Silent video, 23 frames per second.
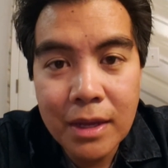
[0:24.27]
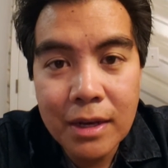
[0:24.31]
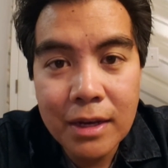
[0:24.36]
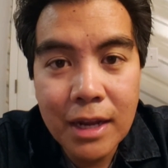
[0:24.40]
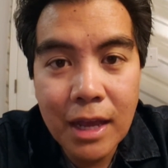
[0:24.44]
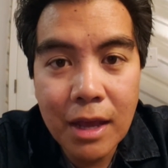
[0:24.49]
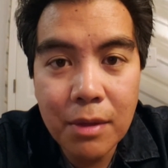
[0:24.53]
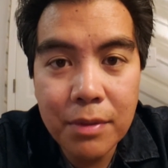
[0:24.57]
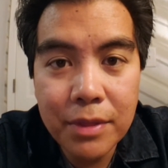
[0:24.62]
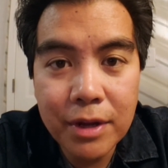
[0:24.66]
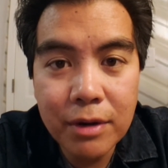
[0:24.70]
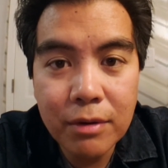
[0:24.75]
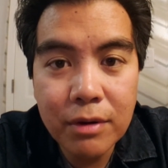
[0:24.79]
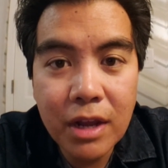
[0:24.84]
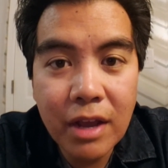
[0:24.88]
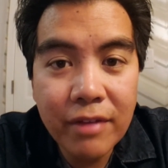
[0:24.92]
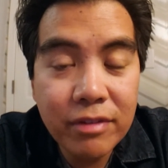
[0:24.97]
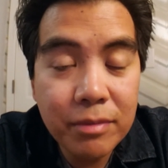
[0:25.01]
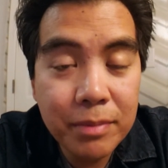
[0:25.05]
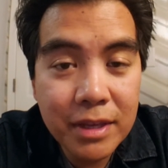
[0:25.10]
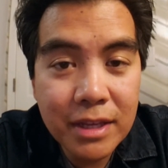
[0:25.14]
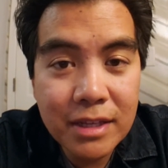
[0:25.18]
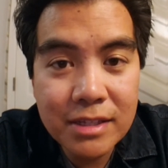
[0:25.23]
Now, they don't have
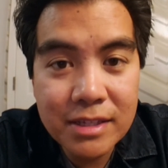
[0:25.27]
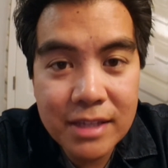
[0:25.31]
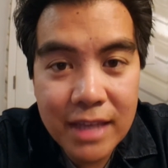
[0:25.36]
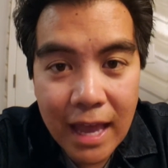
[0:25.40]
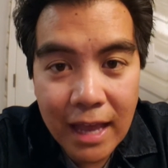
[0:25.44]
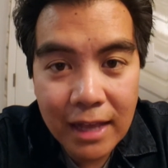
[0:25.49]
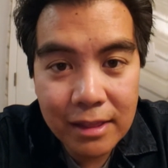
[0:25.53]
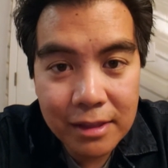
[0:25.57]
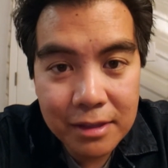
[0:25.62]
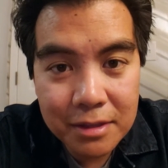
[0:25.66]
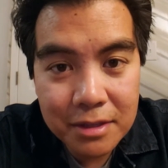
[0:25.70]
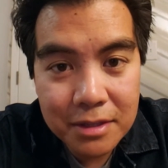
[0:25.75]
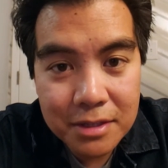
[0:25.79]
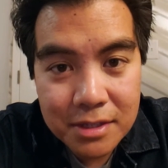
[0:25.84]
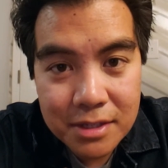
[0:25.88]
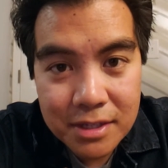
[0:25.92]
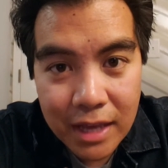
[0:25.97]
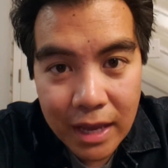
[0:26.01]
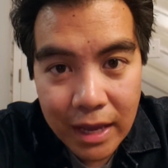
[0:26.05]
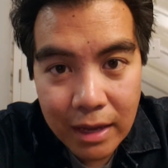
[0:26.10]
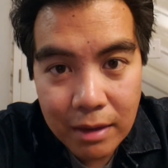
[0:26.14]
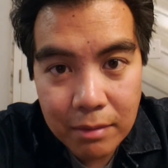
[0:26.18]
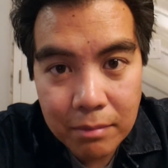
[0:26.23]
to be exactly the
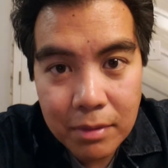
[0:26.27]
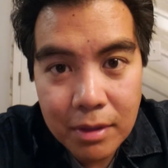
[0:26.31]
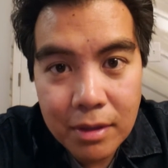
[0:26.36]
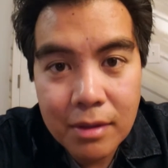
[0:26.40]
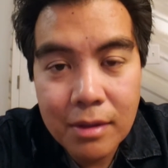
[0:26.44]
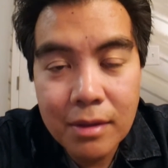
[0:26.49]
same.